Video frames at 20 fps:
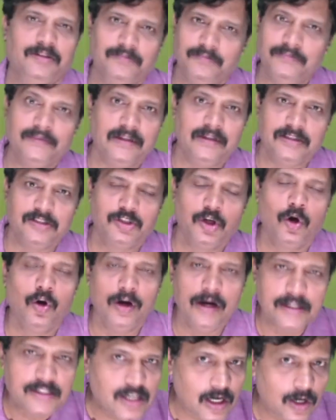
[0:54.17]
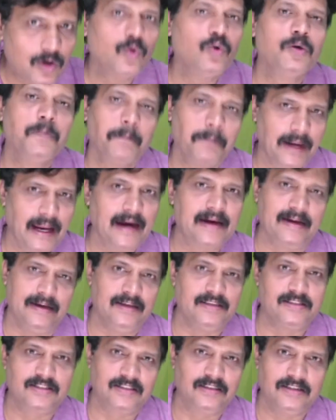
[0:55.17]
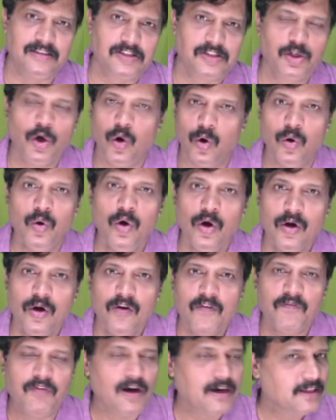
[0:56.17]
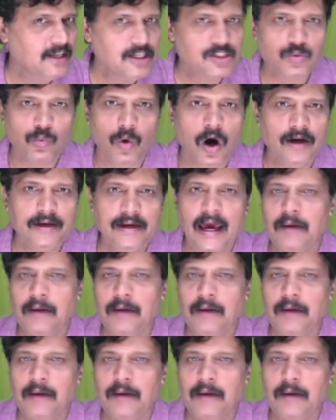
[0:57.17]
So it's a good practice. So for this, what I am now